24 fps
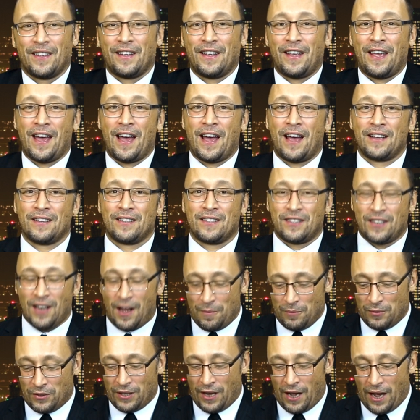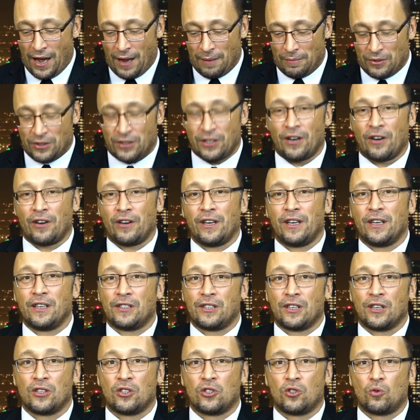Yeah, sometimes there is
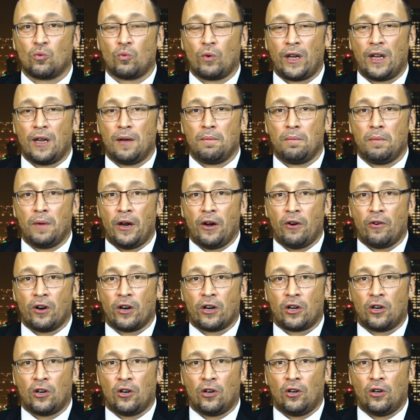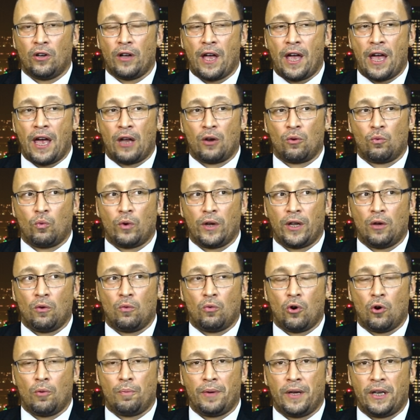a sweet miracle, and we
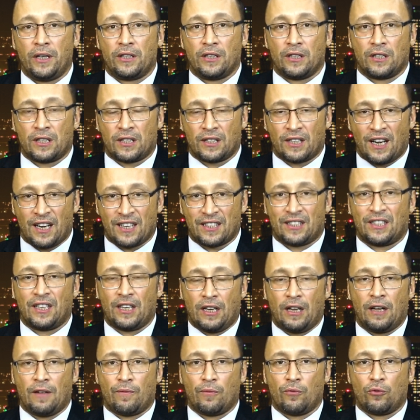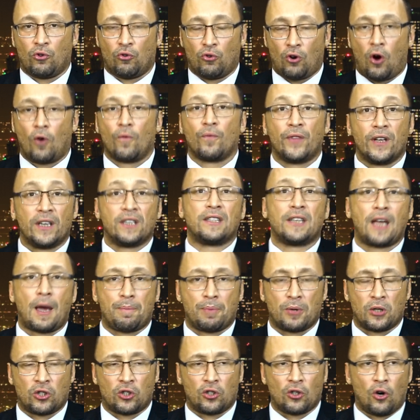will be discussing it throughout this
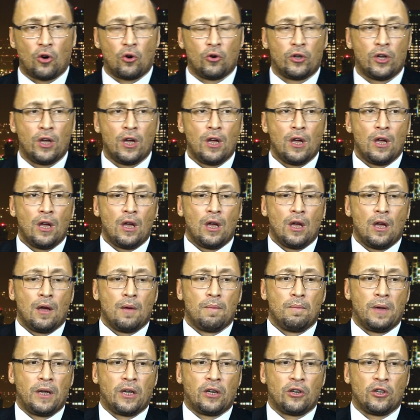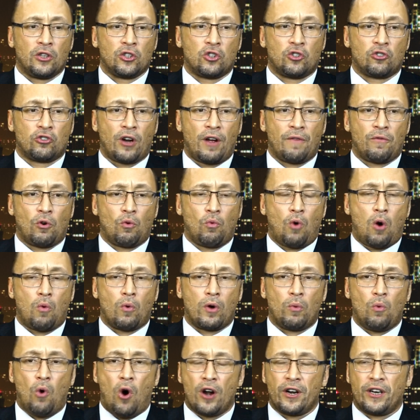episode because, Trevor, what
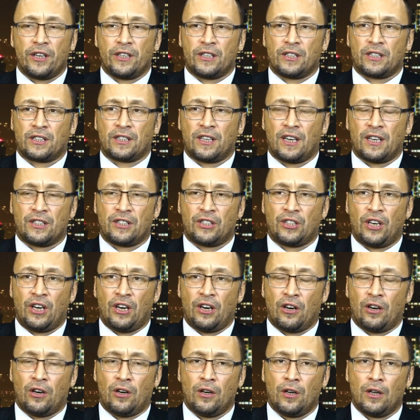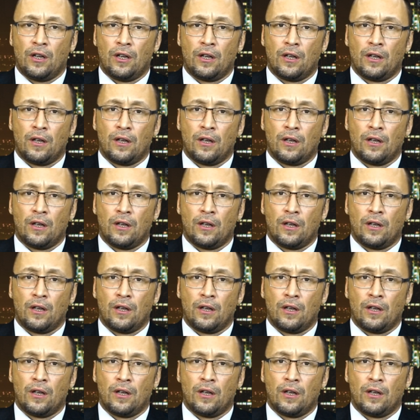we want to discuss here